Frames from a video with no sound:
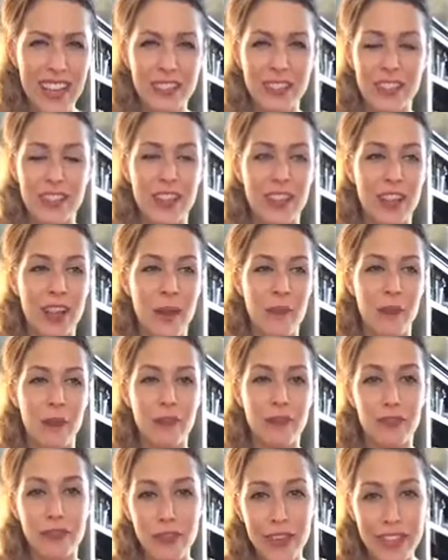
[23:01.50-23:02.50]
You saw a lot more
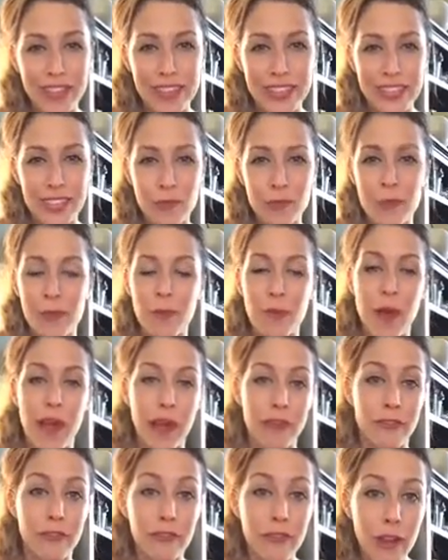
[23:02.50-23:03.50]
faces. People
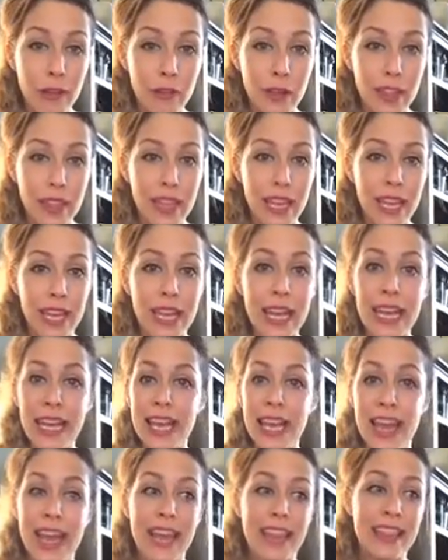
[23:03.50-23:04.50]
had fun with it.
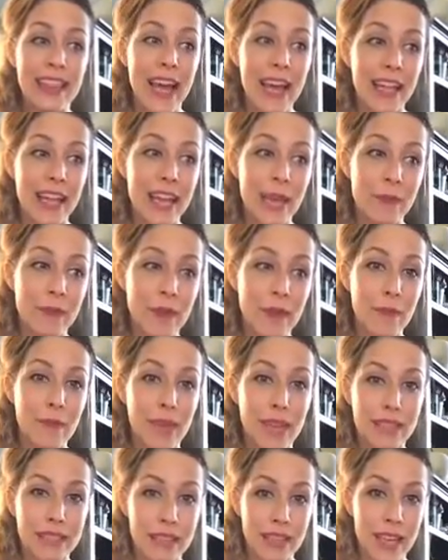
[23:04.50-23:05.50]
And that kept them
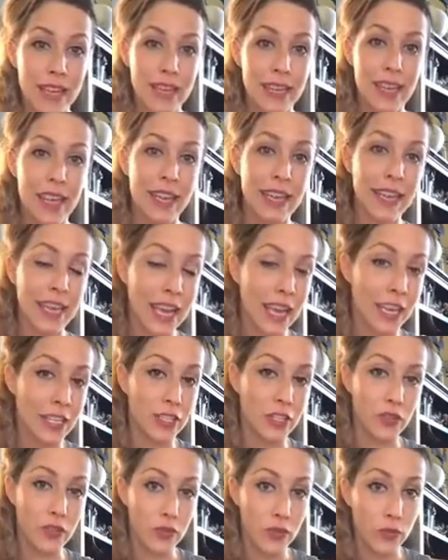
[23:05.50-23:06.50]
excited and
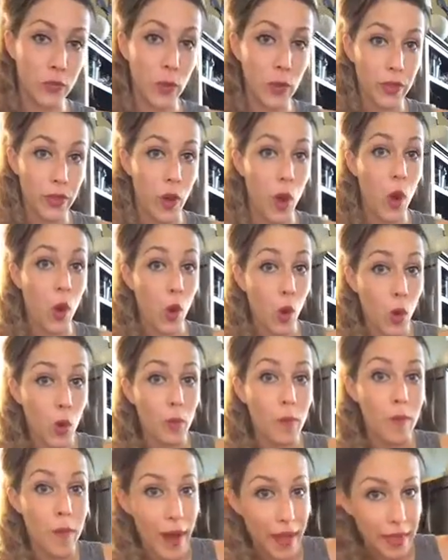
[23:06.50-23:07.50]
engaged for the whole
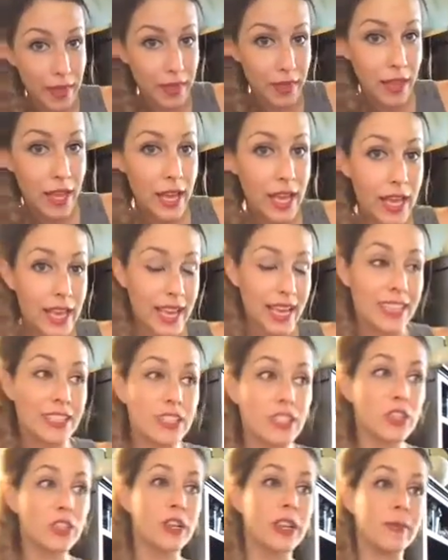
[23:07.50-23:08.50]
month.
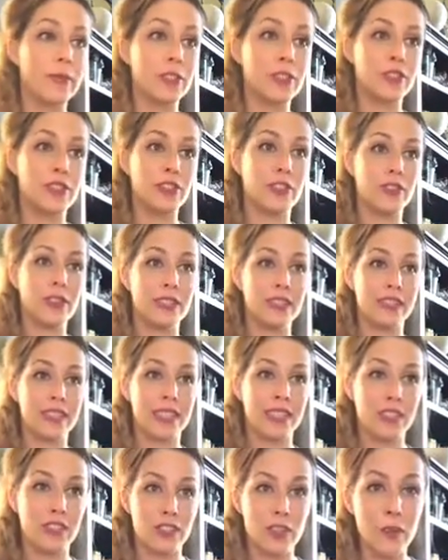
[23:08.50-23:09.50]
Instagram used to do these
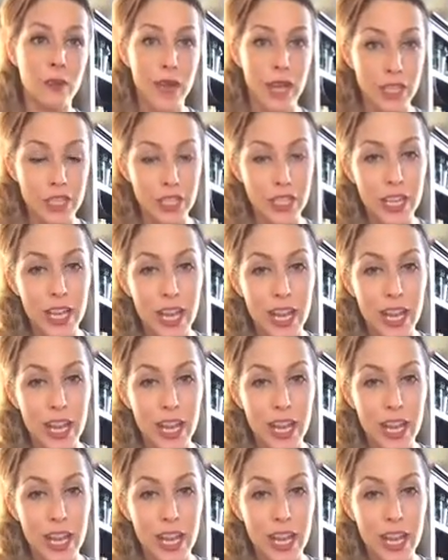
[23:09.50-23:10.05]
things so much.